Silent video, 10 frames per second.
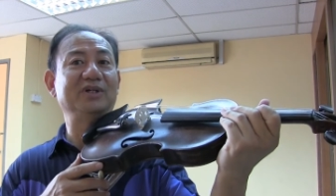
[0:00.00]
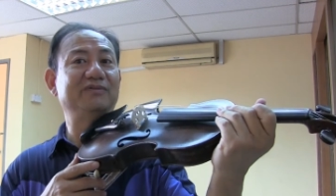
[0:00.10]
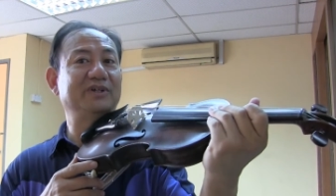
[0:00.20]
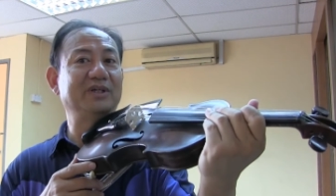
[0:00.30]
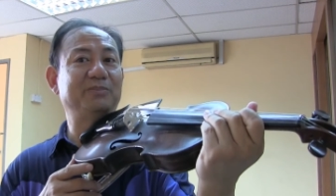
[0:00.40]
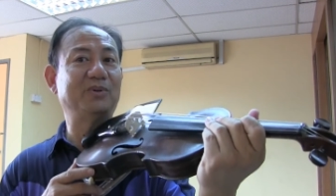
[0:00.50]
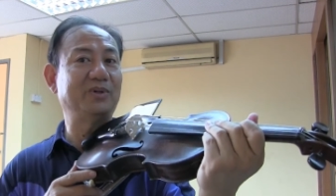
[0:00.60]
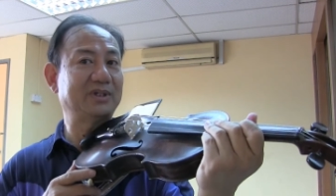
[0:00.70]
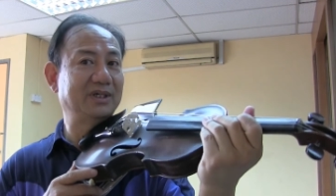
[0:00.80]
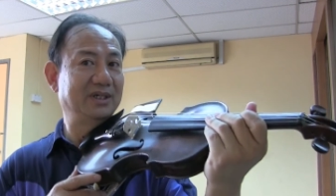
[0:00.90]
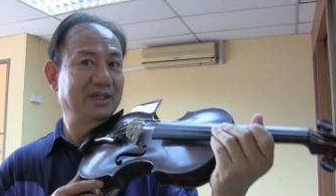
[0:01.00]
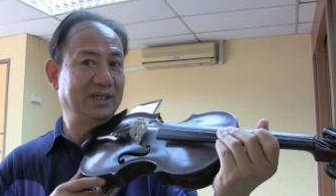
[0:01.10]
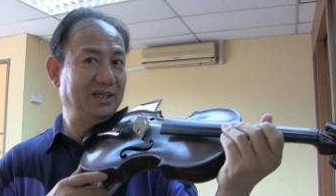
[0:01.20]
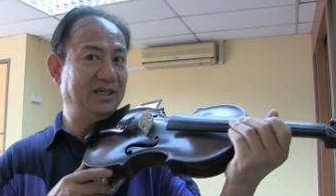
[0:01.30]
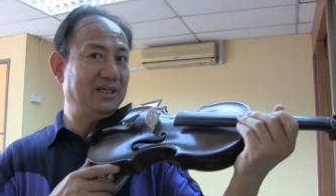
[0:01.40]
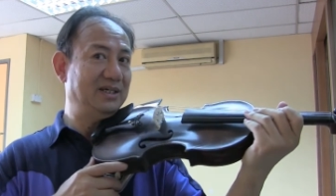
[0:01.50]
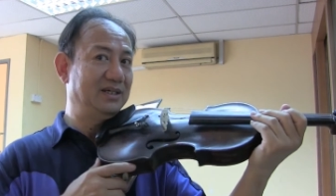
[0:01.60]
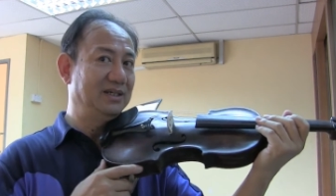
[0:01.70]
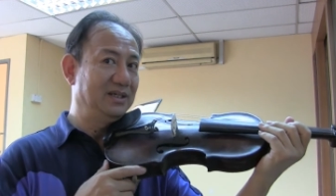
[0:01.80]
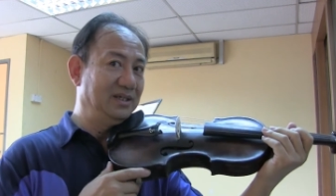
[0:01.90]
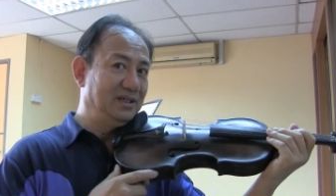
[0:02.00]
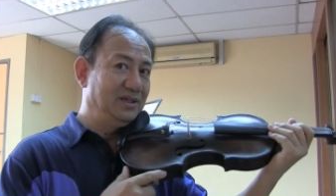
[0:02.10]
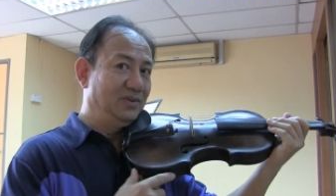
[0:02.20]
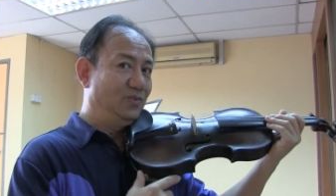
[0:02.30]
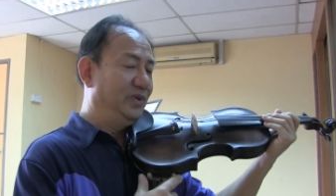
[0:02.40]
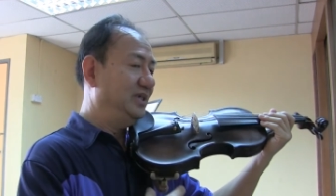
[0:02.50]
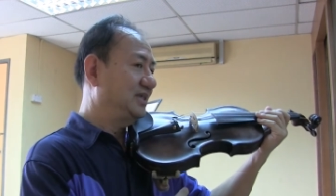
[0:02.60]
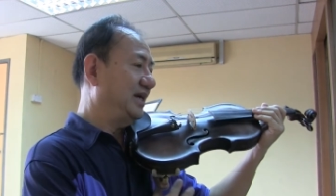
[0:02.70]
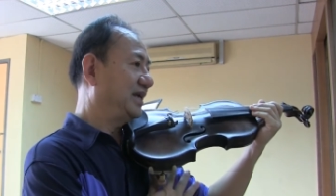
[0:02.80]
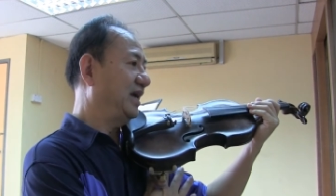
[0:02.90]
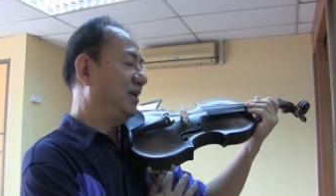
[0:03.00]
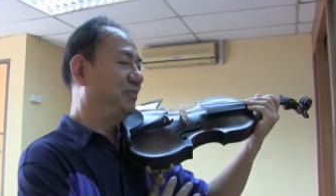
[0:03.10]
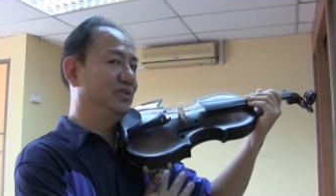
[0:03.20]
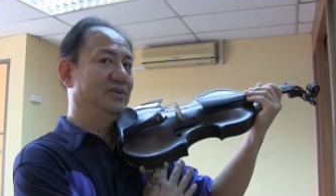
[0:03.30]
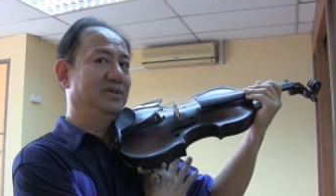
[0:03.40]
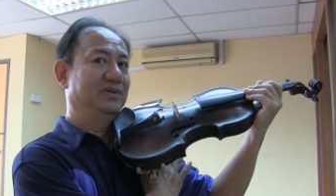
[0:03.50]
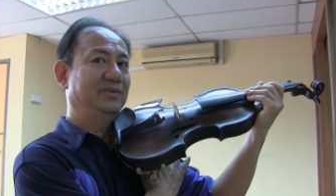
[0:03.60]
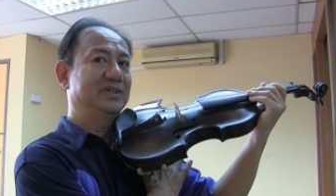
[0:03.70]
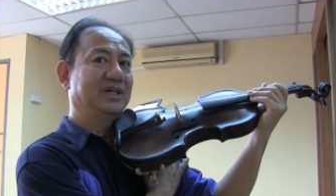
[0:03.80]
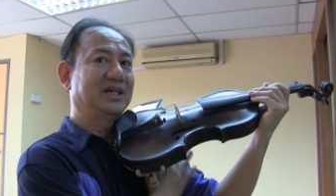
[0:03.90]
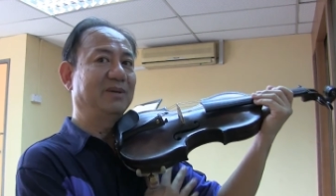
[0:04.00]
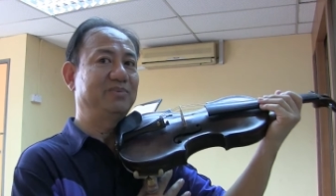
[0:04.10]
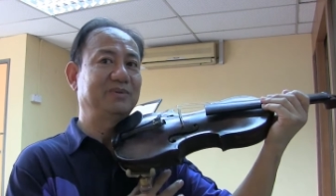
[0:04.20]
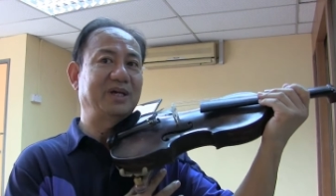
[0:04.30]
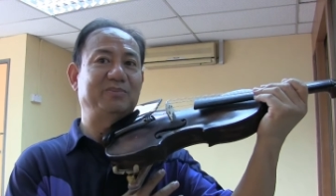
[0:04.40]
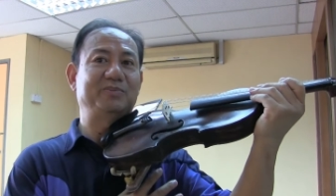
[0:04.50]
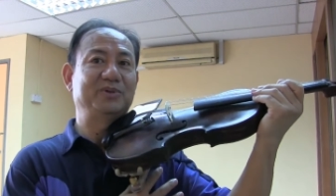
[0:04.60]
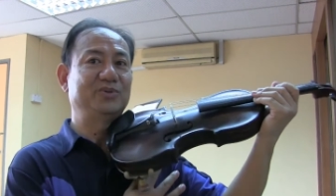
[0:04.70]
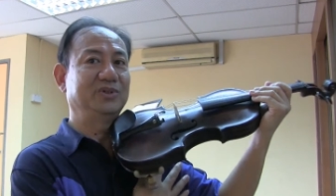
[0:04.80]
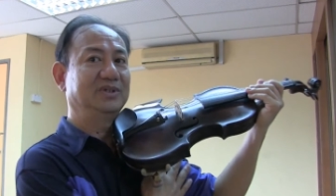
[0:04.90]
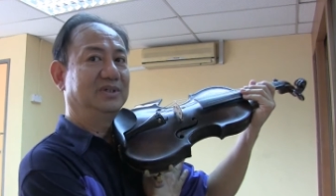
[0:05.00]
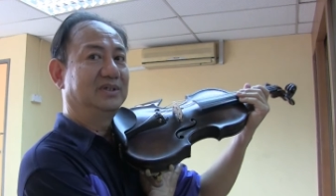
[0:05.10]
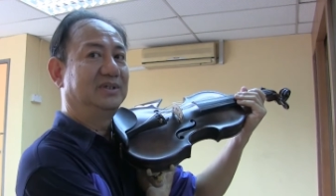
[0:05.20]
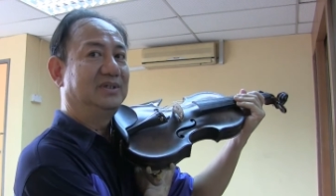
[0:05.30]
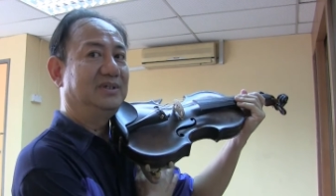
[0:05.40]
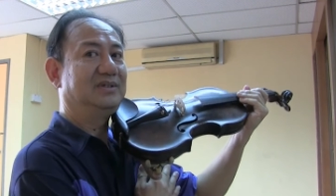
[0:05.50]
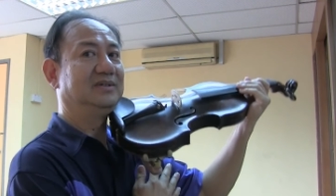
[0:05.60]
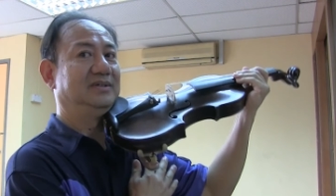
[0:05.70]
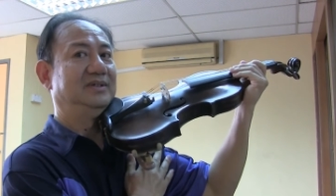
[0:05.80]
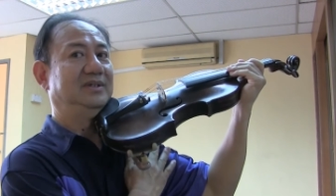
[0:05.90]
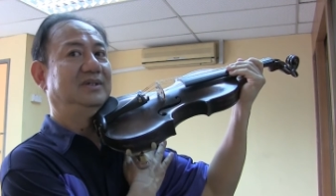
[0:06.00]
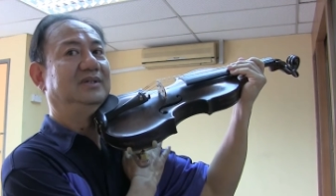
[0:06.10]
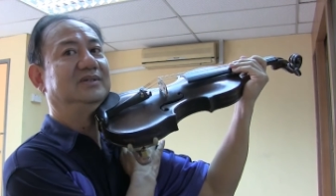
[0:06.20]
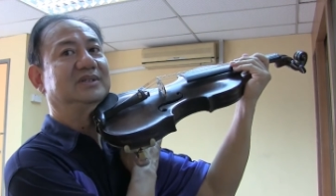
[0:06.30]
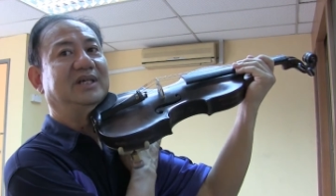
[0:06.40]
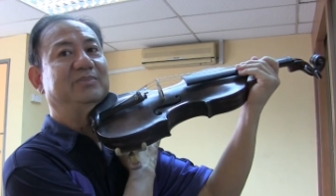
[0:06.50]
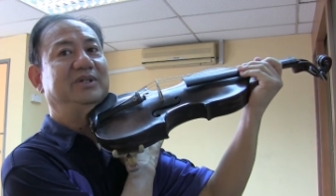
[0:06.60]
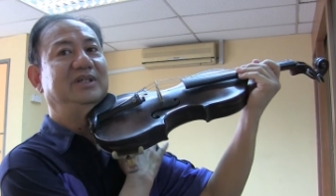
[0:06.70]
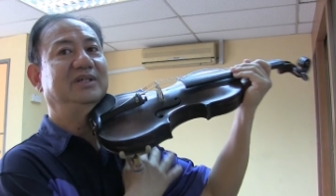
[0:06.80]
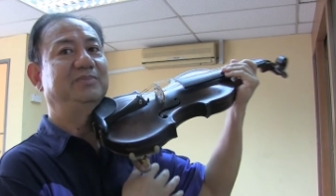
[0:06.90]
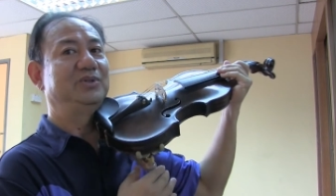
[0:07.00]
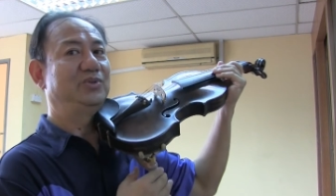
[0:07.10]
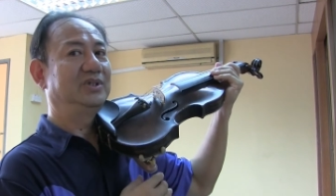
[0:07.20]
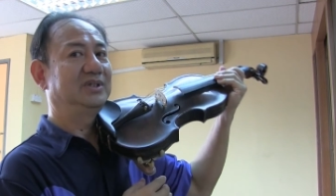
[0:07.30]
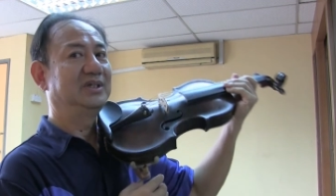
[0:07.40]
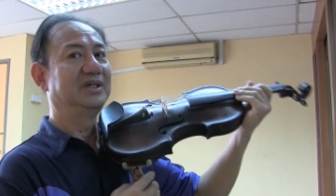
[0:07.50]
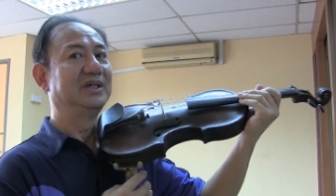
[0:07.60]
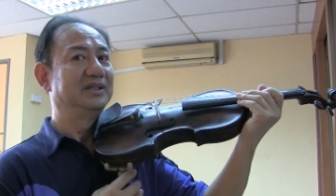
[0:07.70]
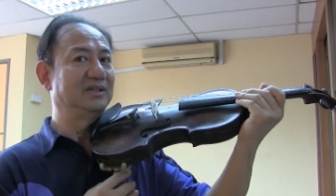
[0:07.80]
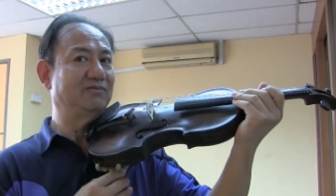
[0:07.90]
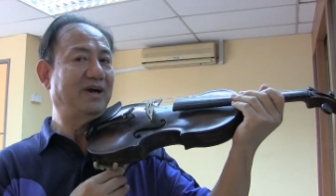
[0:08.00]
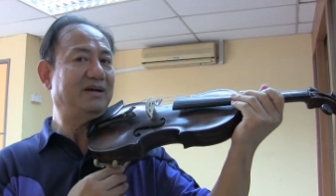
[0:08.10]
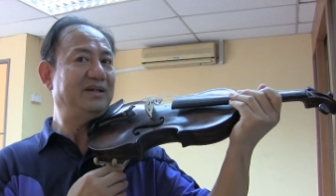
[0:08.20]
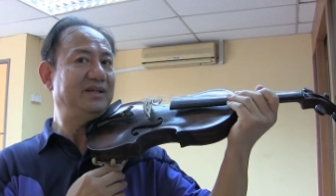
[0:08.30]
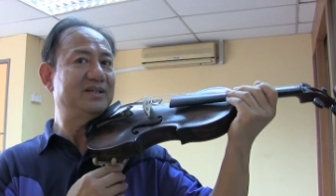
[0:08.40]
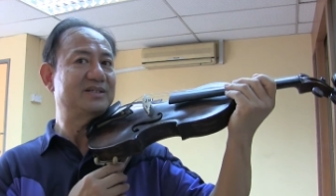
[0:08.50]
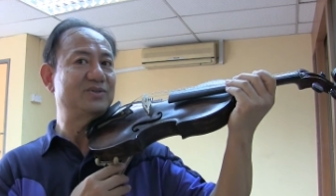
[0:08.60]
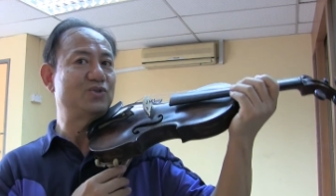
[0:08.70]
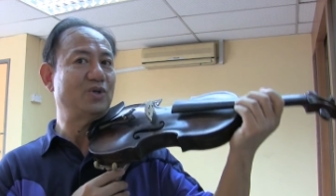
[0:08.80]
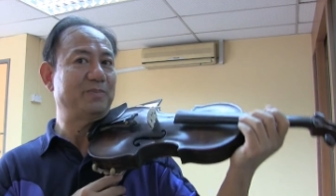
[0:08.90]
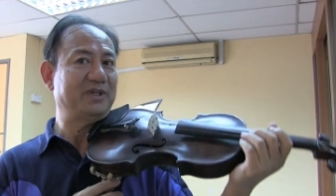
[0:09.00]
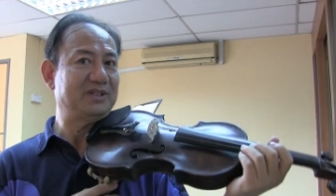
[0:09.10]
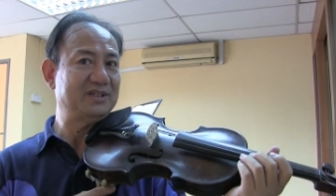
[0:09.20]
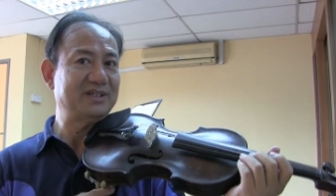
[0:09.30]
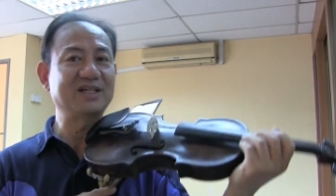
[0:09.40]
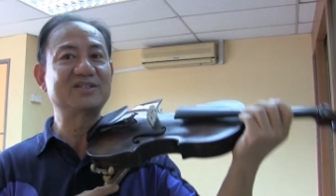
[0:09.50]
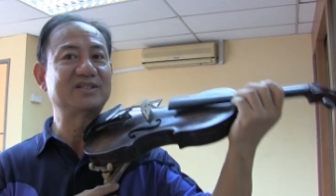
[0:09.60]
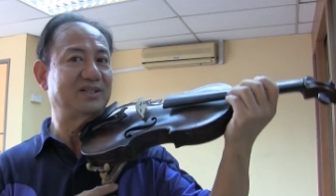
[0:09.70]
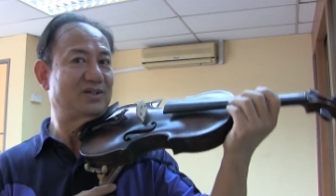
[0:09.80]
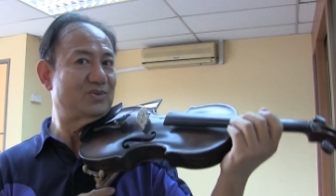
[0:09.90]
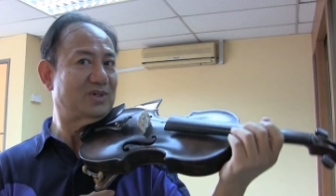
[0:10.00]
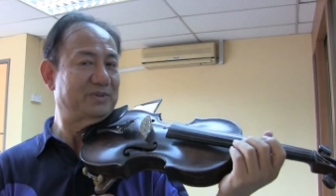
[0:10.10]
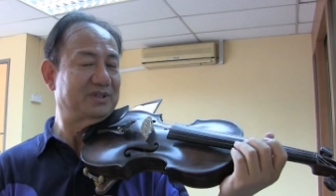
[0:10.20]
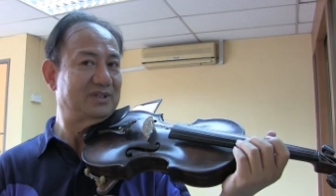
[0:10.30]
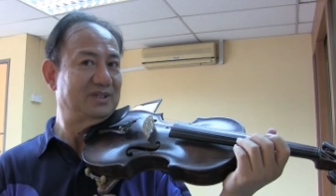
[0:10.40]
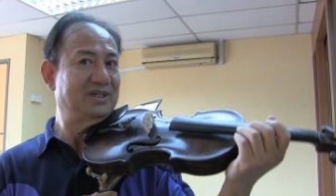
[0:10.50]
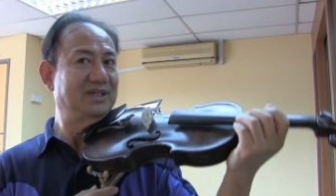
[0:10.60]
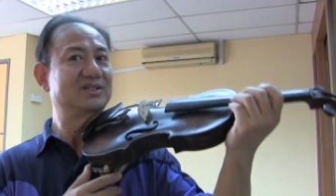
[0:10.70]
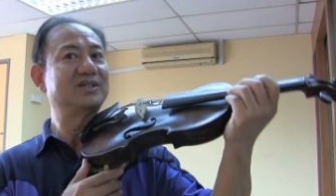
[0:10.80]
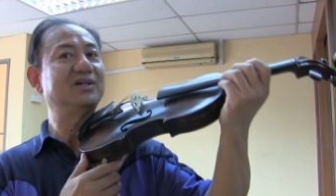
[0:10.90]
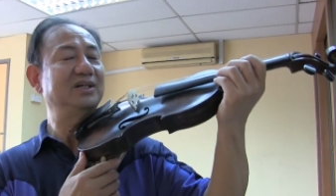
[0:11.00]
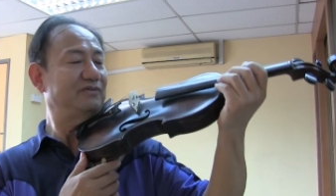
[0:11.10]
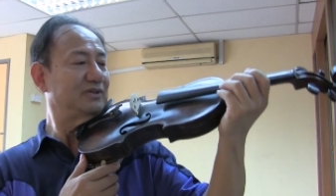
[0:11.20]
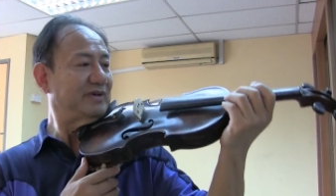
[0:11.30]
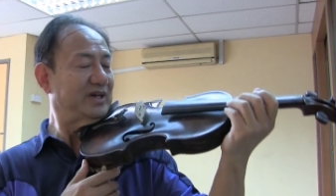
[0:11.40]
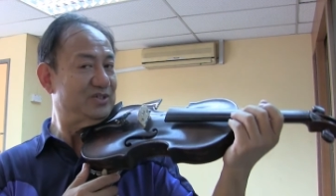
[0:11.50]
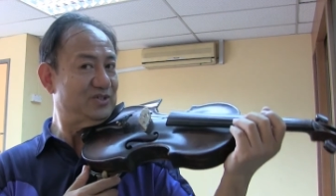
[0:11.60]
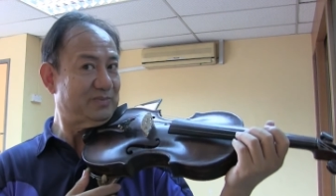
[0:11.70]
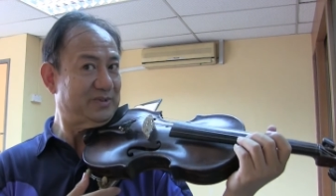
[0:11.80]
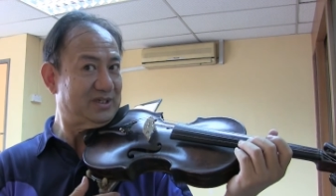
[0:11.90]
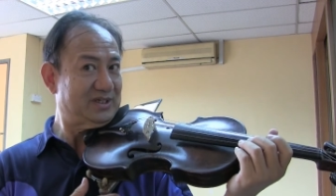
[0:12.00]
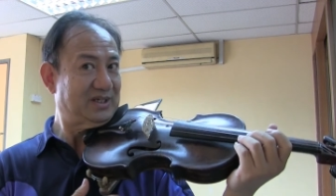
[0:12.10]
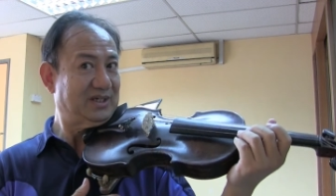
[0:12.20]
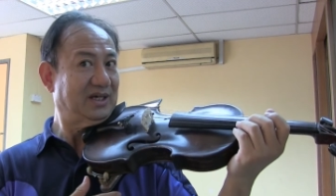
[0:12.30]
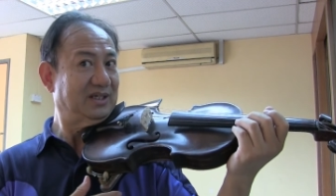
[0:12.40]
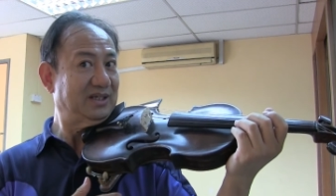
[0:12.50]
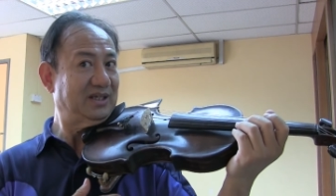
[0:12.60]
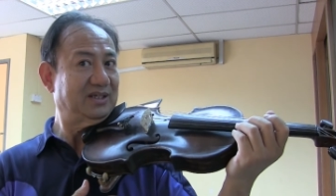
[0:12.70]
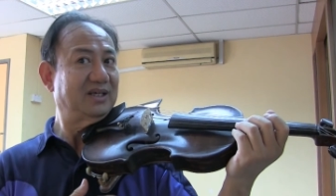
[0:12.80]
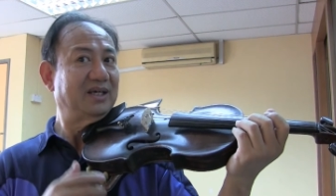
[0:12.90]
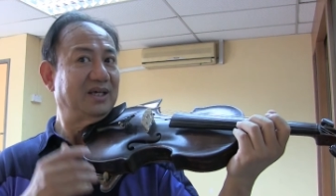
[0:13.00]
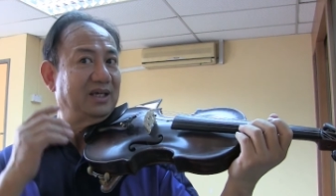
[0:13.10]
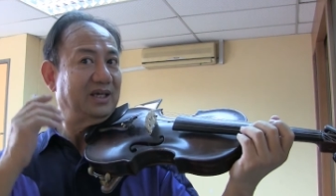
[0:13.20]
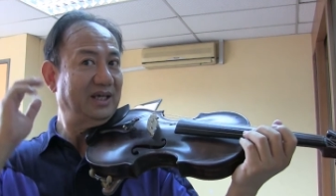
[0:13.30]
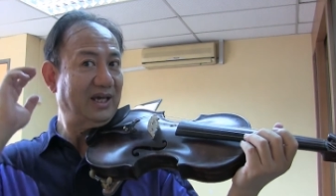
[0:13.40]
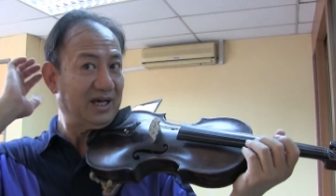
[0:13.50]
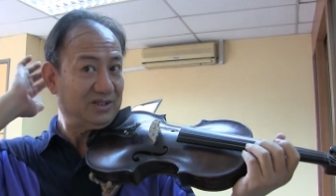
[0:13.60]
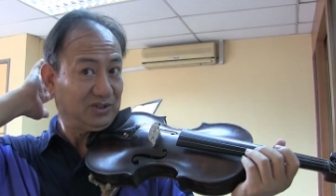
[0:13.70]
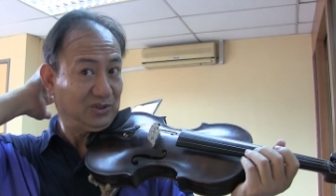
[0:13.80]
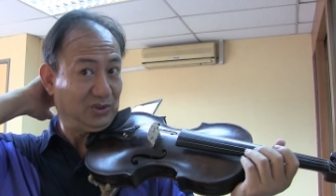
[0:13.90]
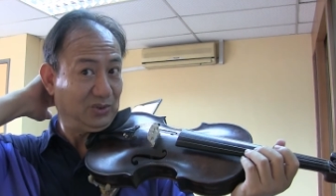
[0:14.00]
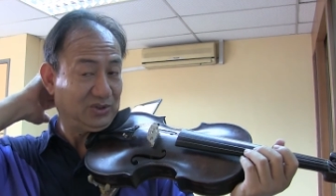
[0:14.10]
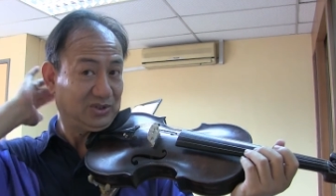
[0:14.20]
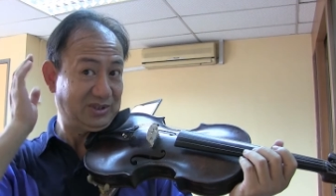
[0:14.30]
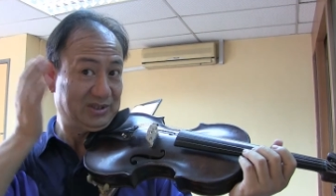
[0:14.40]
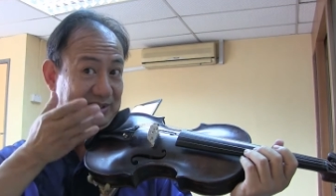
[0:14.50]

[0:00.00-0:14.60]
If he pulled here, with a gap between, you know, with a gap here between, the violin is dropping, constantly dropping. So if the violin is dropping, and then he has to use